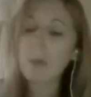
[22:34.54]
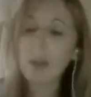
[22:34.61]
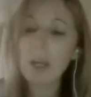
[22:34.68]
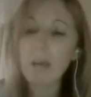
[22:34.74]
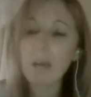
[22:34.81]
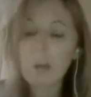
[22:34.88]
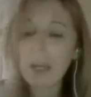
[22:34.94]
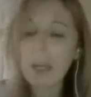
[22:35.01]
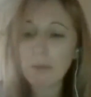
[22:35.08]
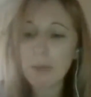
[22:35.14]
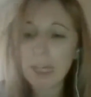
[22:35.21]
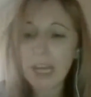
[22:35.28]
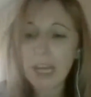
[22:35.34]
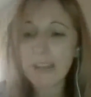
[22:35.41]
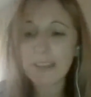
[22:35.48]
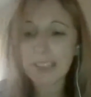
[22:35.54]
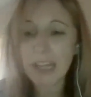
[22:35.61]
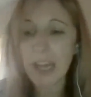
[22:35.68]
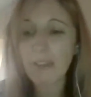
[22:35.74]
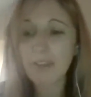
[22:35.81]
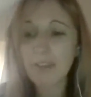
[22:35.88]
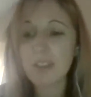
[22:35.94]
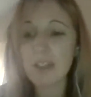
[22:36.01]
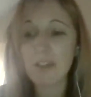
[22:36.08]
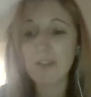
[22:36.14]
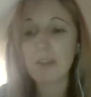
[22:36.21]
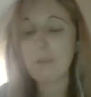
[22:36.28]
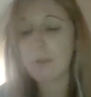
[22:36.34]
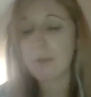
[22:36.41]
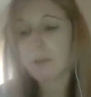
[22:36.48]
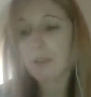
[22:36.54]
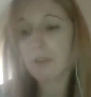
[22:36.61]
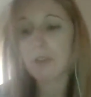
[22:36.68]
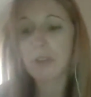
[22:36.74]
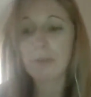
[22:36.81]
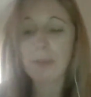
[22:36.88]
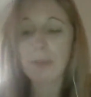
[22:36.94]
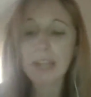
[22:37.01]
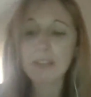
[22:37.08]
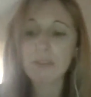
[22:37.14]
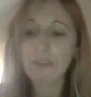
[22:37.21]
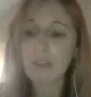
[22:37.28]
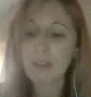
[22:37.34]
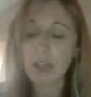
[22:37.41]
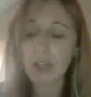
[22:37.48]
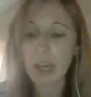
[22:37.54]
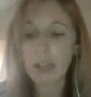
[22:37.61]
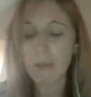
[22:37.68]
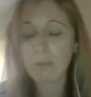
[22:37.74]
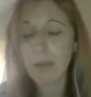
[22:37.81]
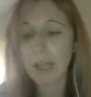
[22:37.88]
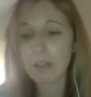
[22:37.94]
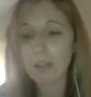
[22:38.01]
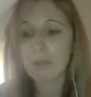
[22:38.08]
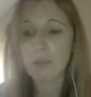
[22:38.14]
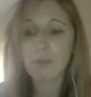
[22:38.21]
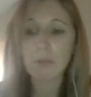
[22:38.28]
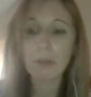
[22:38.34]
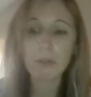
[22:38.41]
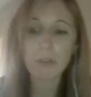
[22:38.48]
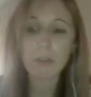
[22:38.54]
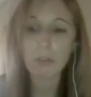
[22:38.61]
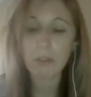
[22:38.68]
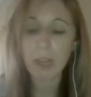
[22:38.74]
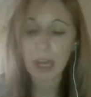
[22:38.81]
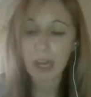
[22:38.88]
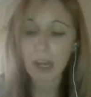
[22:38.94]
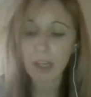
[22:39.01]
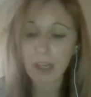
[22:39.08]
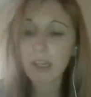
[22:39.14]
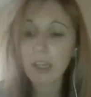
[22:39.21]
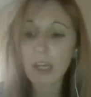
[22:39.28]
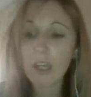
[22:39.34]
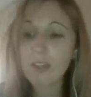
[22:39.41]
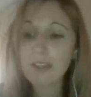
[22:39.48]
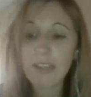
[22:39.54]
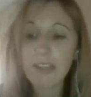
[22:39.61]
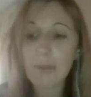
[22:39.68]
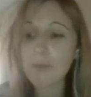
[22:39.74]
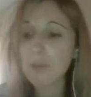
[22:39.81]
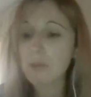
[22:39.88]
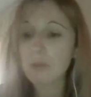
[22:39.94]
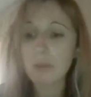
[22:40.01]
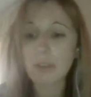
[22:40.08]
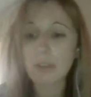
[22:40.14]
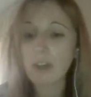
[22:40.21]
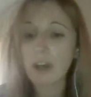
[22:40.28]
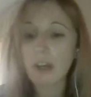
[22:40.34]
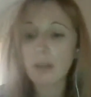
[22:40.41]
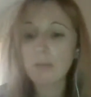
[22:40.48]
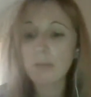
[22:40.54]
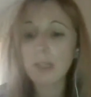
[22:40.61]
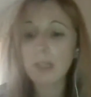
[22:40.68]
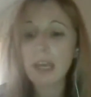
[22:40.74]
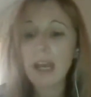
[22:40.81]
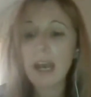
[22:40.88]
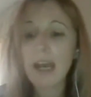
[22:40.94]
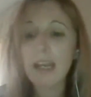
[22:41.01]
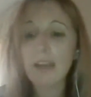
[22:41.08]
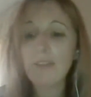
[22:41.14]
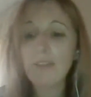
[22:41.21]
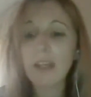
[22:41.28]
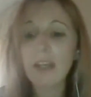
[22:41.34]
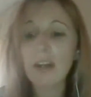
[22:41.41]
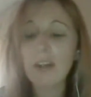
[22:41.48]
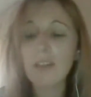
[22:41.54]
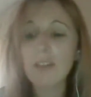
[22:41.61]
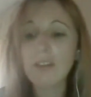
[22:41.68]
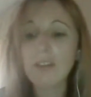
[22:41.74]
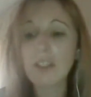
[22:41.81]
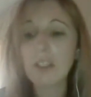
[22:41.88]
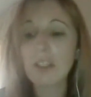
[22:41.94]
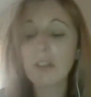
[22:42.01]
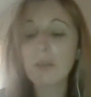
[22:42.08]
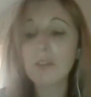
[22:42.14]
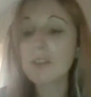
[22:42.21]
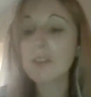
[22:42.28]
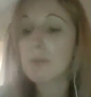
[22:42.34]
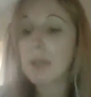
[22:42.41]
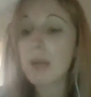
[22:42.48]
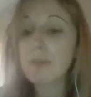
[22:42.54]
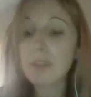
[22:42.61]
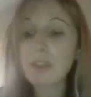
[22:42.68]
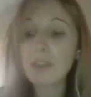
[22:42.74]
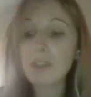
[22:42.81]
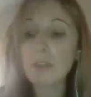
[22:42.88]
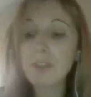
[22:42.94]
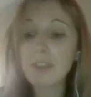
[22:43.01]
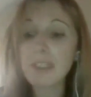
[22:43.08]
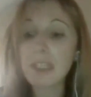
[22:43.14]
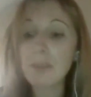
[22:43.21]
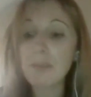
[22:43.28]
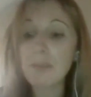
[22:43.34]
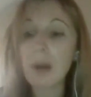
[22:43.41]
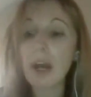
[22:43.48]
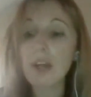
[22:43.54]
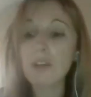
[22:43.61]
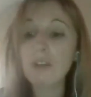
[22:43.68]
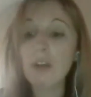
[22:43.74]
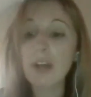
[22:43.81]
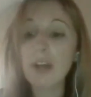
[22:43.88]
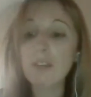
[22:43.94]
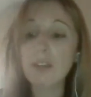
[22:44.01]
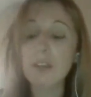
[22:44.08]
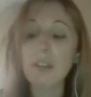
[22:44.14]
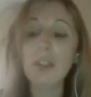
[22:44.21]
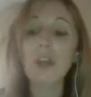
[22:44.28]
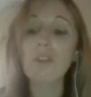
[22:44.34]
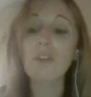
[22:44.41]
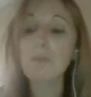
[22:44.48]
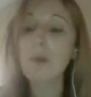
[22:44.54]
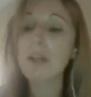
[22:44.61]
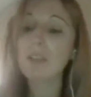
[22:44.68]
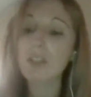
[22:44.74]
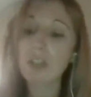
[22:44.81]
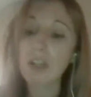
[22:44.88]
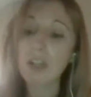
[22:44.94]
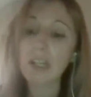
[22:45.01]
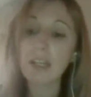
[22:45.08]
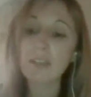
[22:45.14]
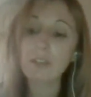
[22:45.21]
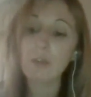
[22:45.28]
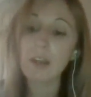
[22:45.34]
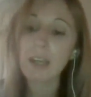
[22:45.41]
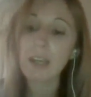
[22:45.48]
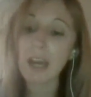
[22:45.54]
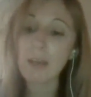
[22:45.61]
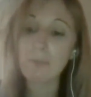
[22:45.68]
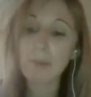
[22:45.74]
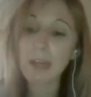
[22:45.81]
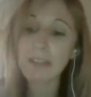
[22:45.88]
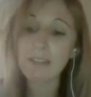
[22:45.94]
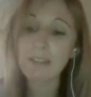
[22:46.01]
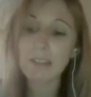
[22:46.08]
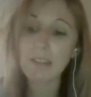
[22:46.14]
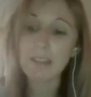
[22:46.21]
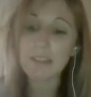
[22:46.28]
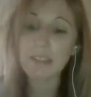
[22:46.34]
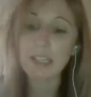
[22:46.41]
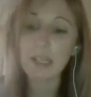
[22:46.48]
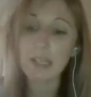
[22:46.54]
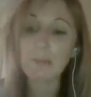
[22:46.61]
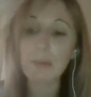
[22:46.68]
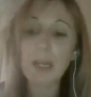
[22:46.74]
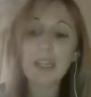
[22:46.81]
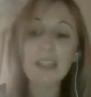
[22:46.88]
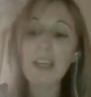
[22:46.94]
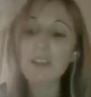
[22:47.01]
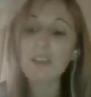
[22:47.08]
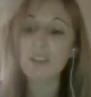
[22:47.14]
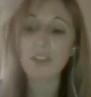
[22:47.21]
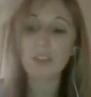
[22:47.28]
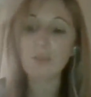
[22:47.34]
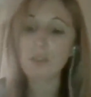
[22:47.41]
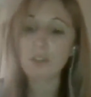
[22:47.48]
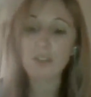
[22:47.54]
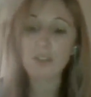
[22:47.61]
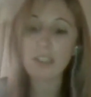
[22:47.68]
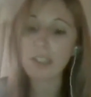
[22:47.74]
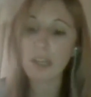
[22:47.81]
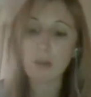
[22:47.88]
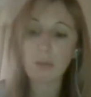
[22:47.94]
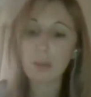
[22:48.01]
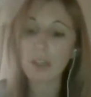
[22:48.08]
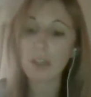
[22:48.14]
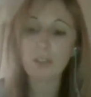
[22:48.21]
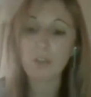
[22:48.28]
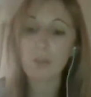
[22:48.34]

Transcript: when I had the catheter and before the bladder was removed and all that, I slept all the time, and I think sometimes I do sleep, but I try to go to bed earlier so I get a better night's sleep. That's just a routine that works for